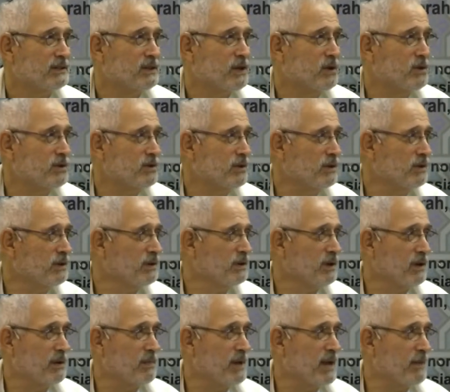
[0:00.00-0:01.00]
No
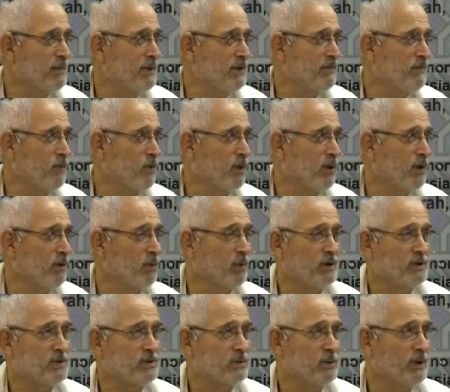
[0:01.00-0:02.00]
commandment for it
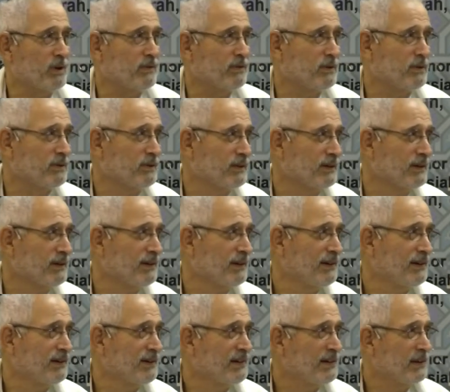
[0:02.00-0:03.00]
whatsoever.
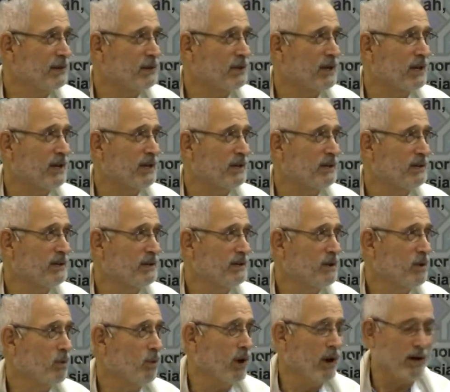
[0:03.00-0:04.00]
Okay?
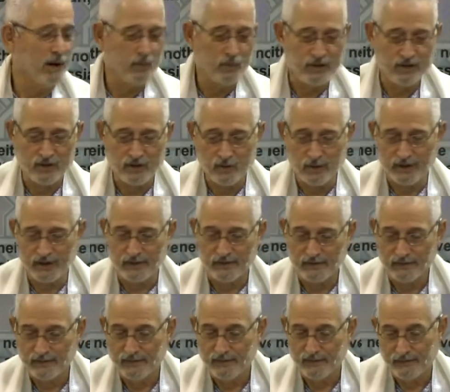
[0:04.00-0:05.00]
Why do we do it?
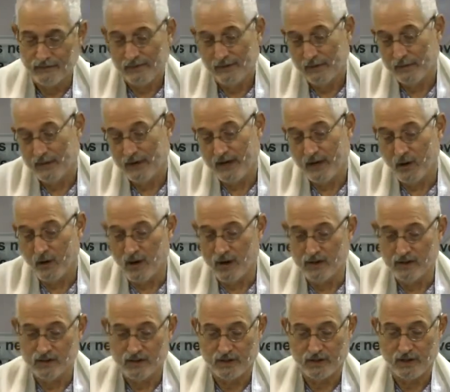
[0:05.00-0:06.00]

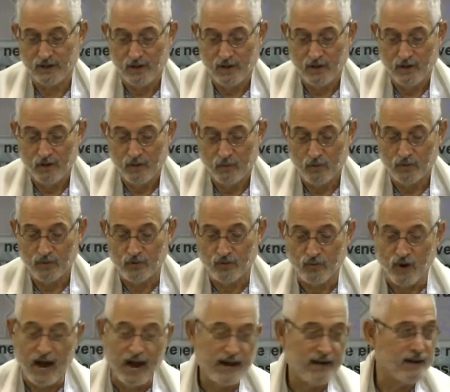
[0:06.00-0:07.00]
Because we're
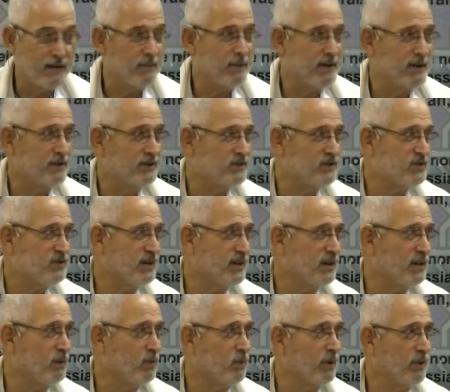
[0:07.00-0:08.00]
trying to be in
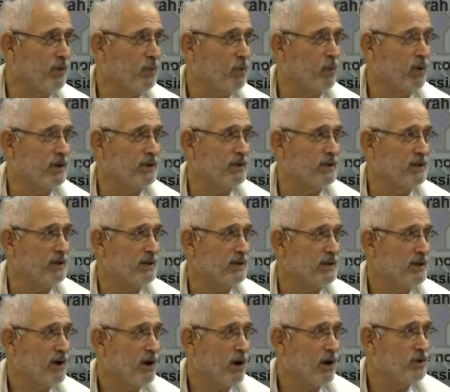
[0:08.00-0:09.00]
sync with what
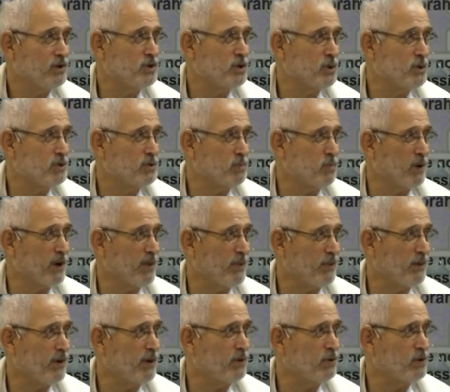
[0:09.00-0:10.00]
our Jewish
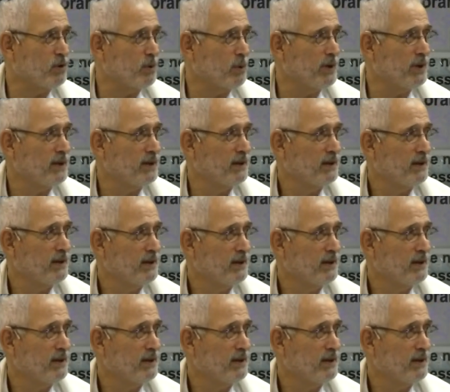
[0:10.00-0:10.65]
brethren are doing,